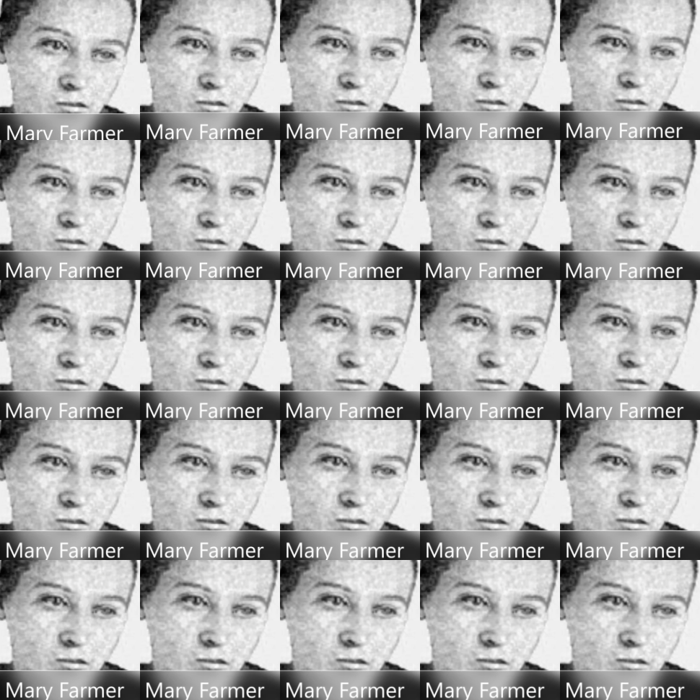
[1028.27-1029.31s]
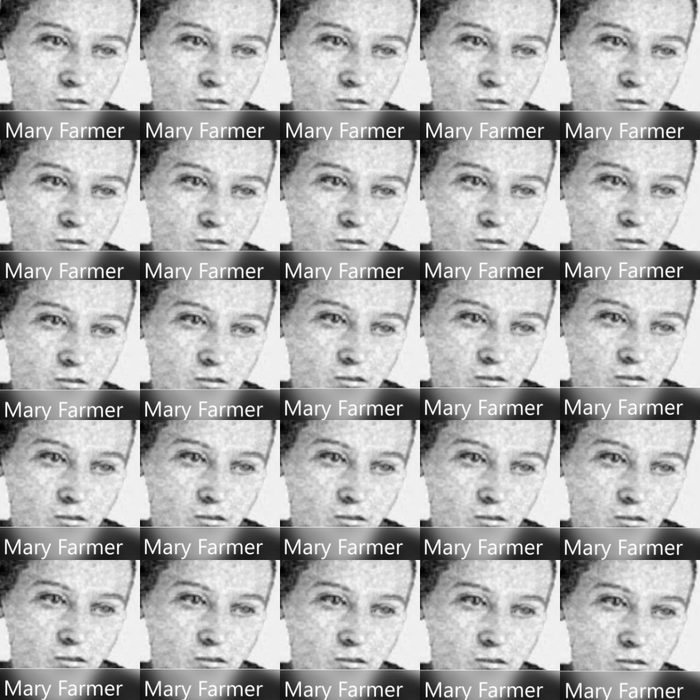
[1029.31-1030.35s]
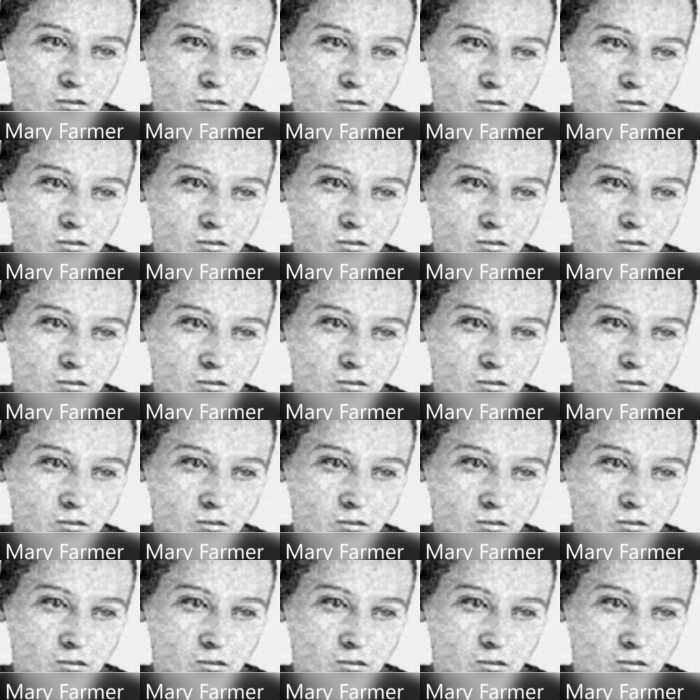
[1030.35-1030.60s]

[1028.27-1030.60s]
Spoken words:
No one is speaking in this clip.